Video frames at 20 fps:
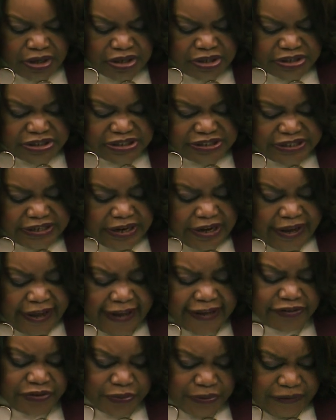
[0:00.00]
she
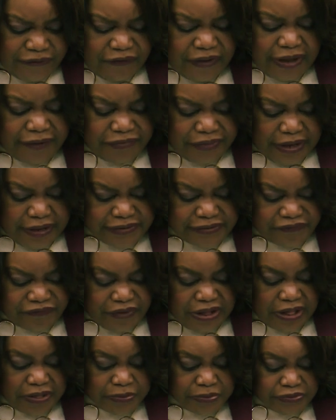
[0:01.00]
had 25,000
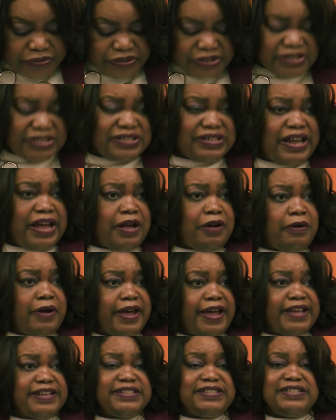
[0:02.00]
followers. She now
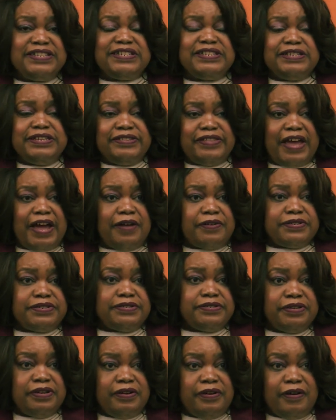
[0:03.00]
has
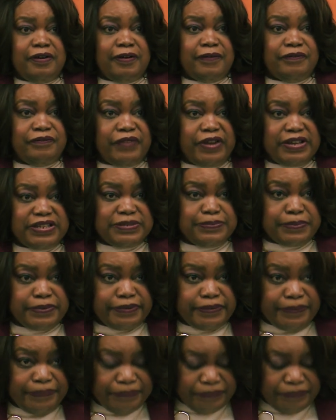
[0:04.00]
60,000 on Facebook.